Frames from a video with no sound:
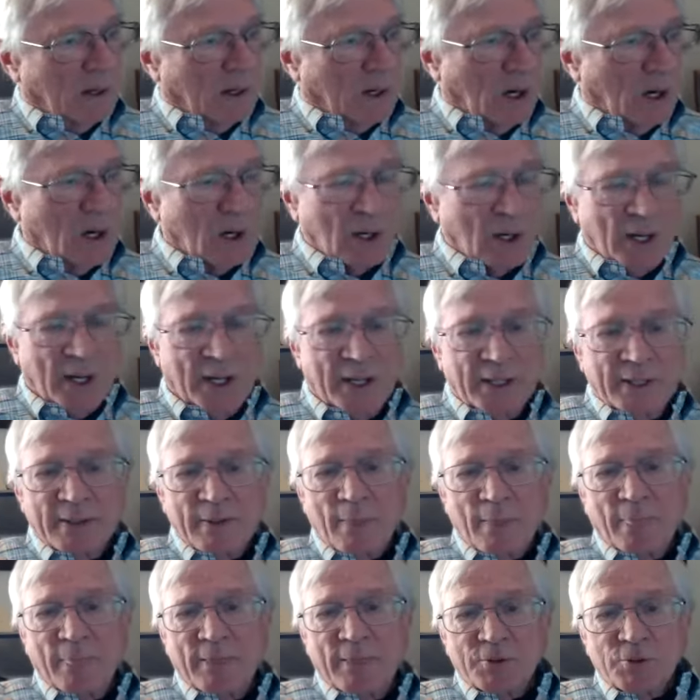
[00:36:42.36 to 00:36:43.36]
All right,
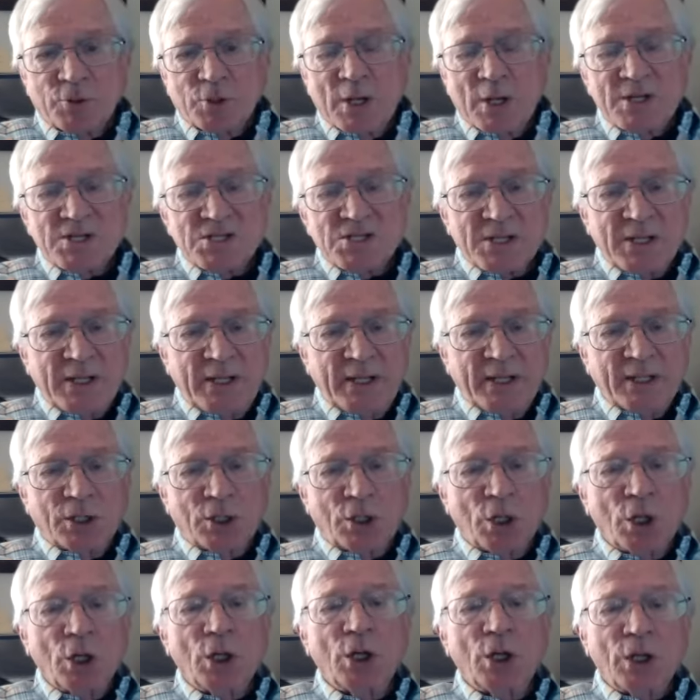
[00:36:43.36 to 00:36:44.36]
the trustee
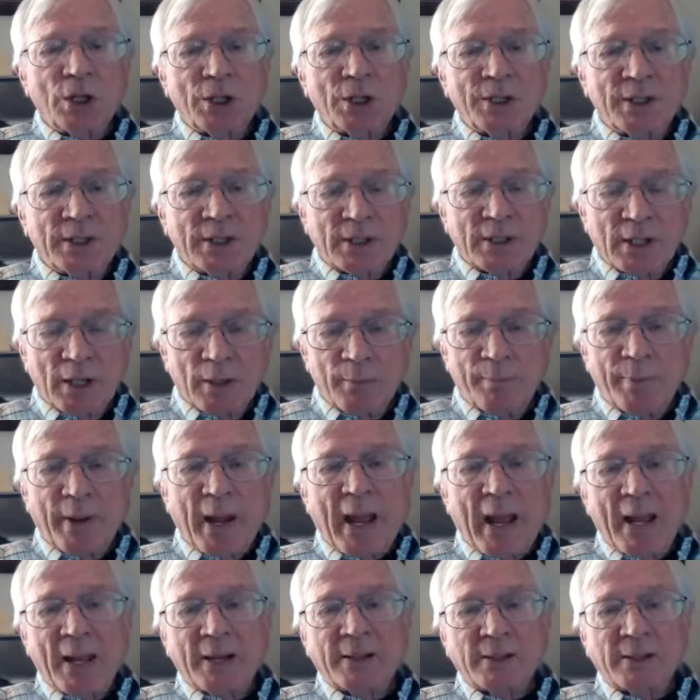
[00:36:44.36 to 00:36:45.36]
could
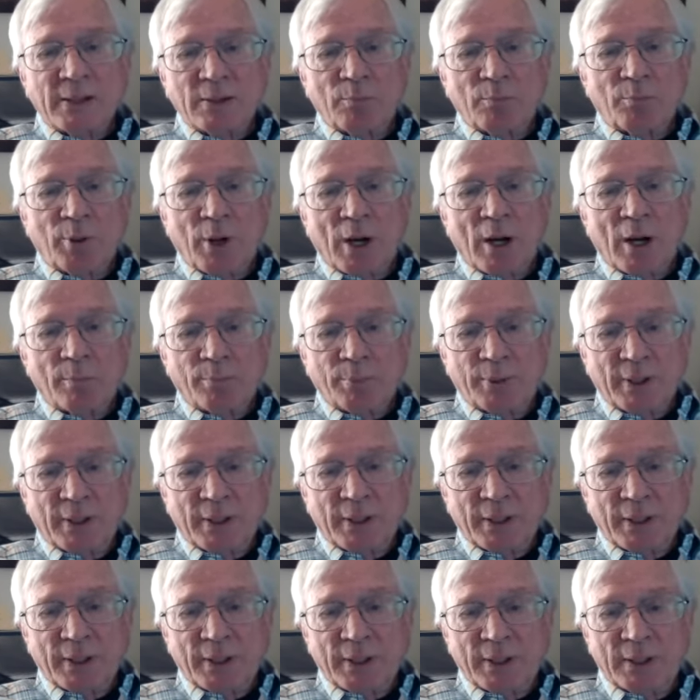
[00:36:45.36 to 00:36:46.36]
abandon
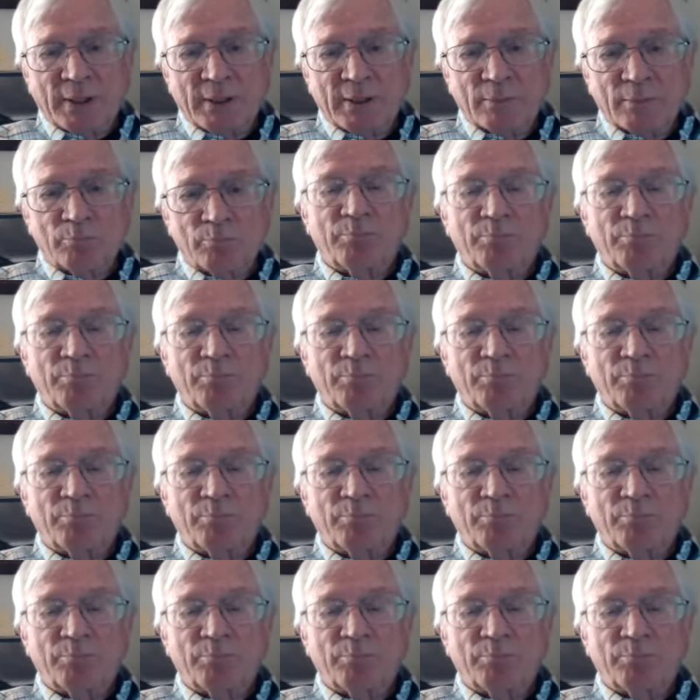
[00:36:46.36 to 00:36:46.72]
property